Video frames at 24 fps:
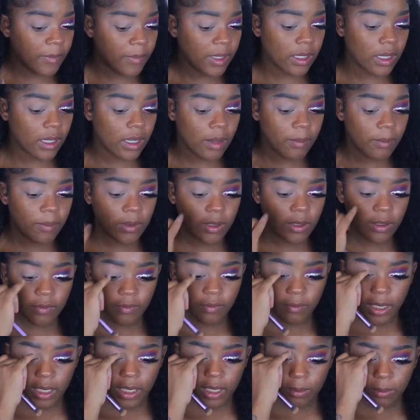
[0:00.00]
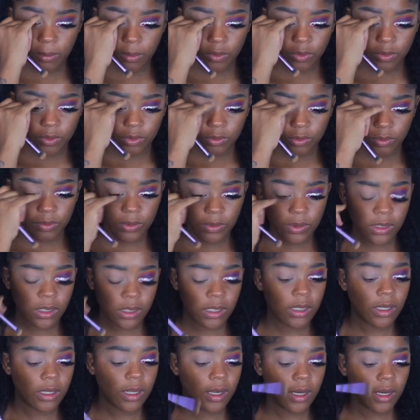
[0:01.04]
in a couple of makeup groups,
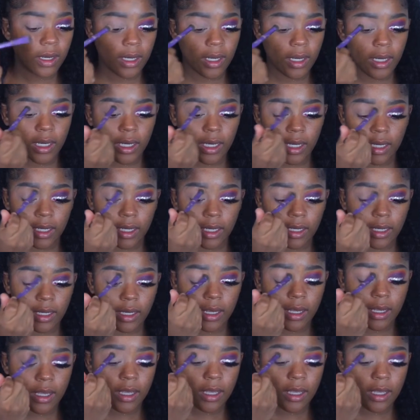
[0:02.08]
and